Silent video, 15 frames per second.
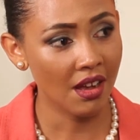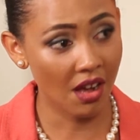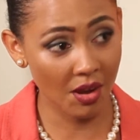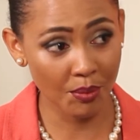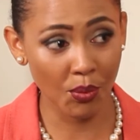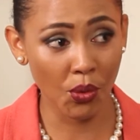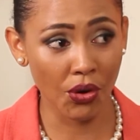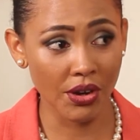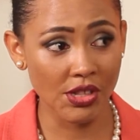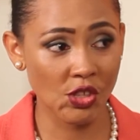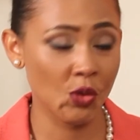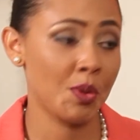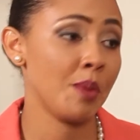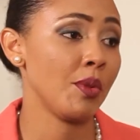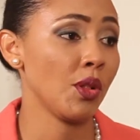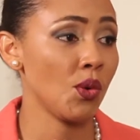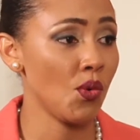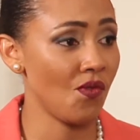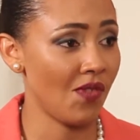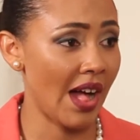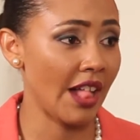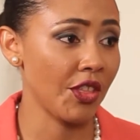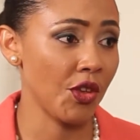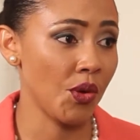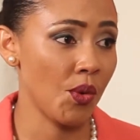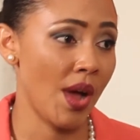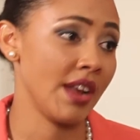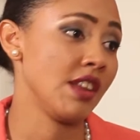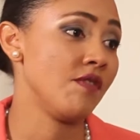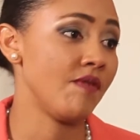on board. So people who value
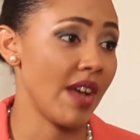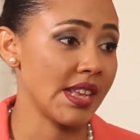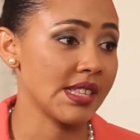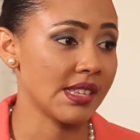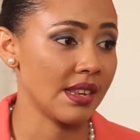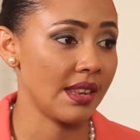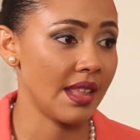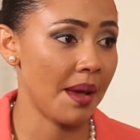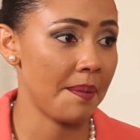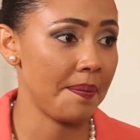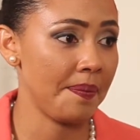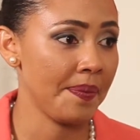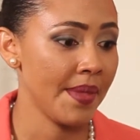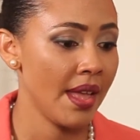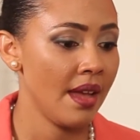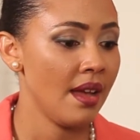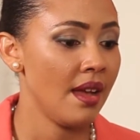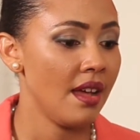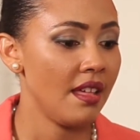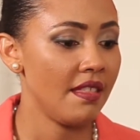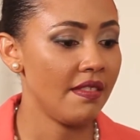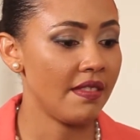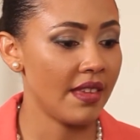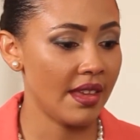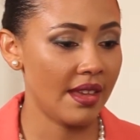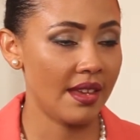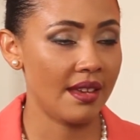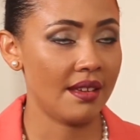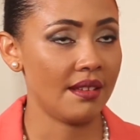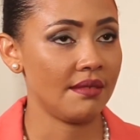and invest in them.
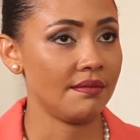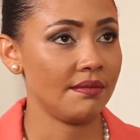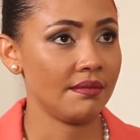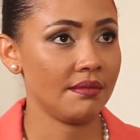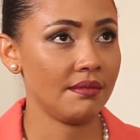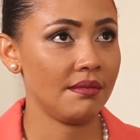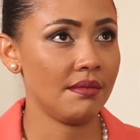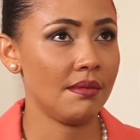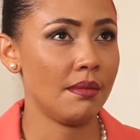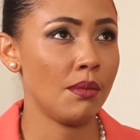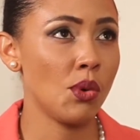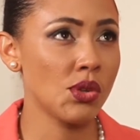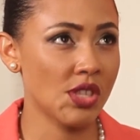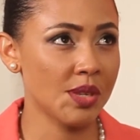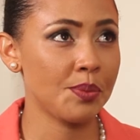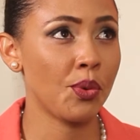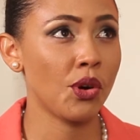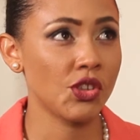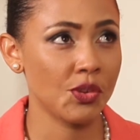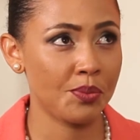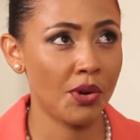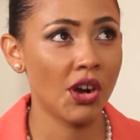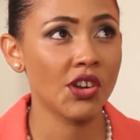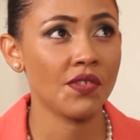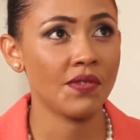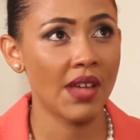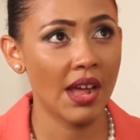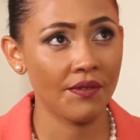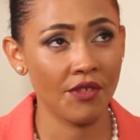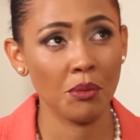The most important part of
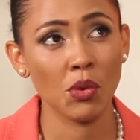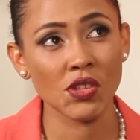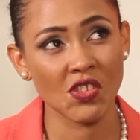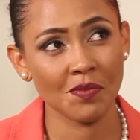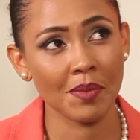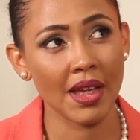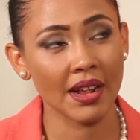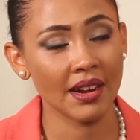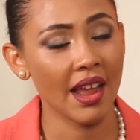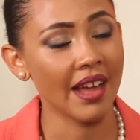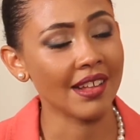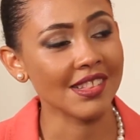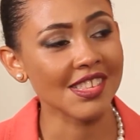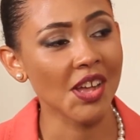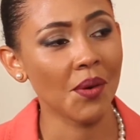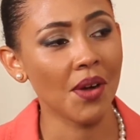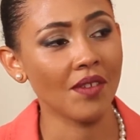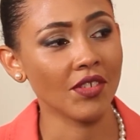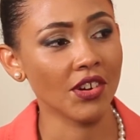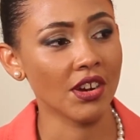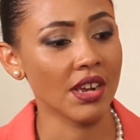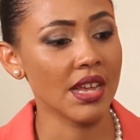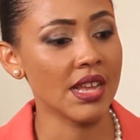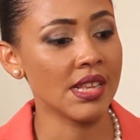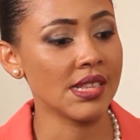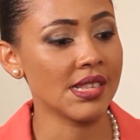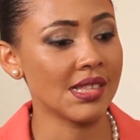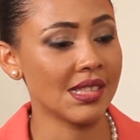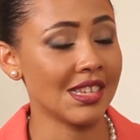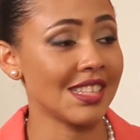that for most of my clients, however,
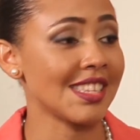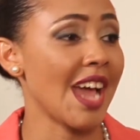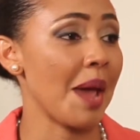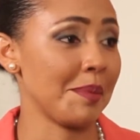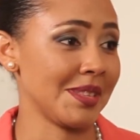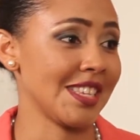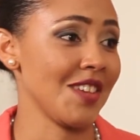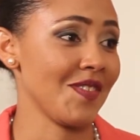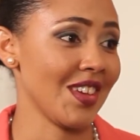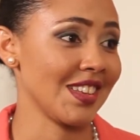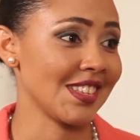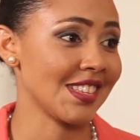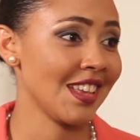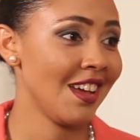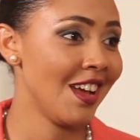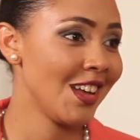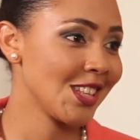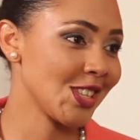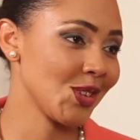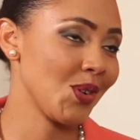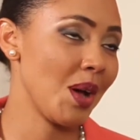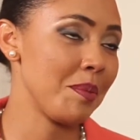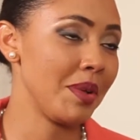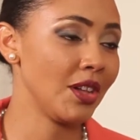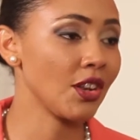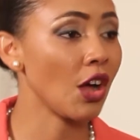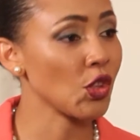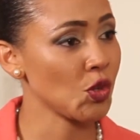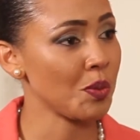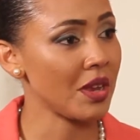is the time savings. So I build
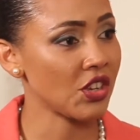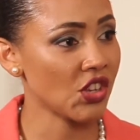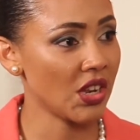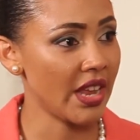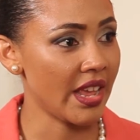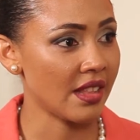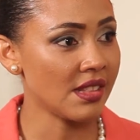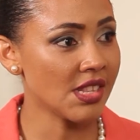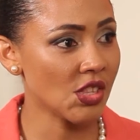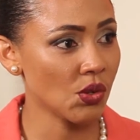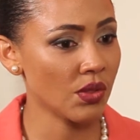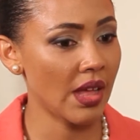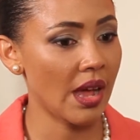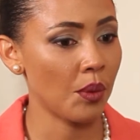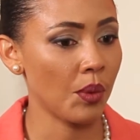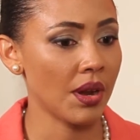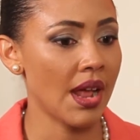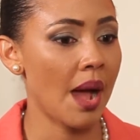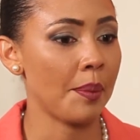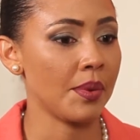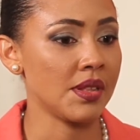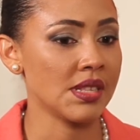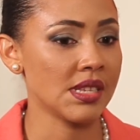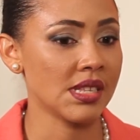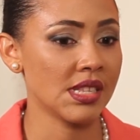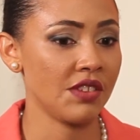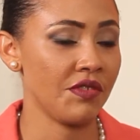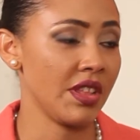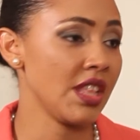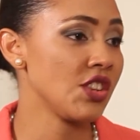automation in so that what happens is
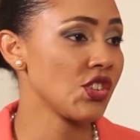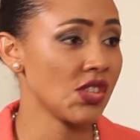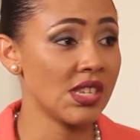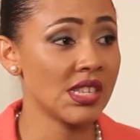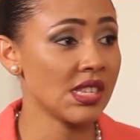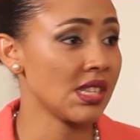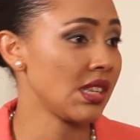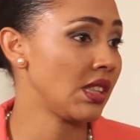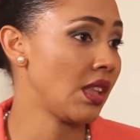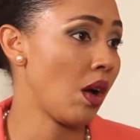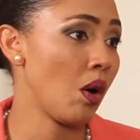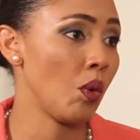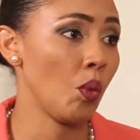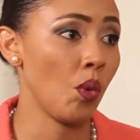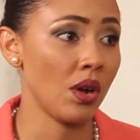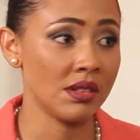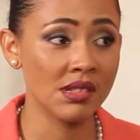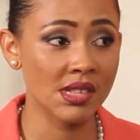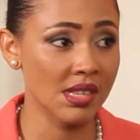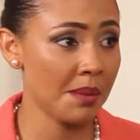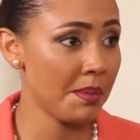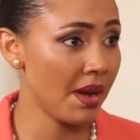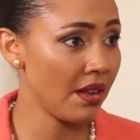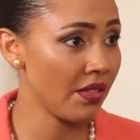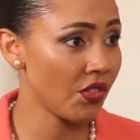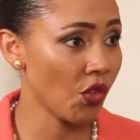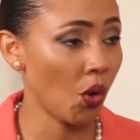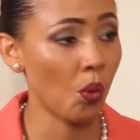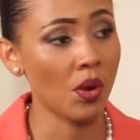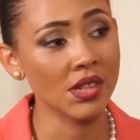they really just need to sit down once a
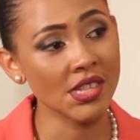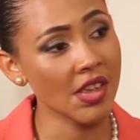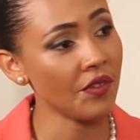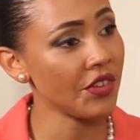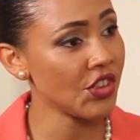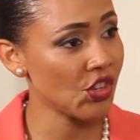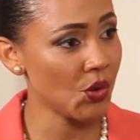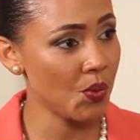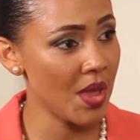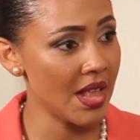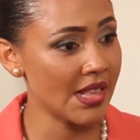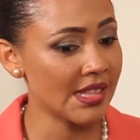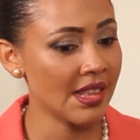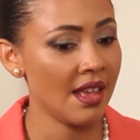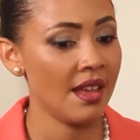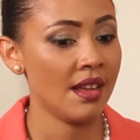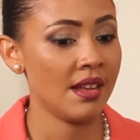month or once every 2 weeks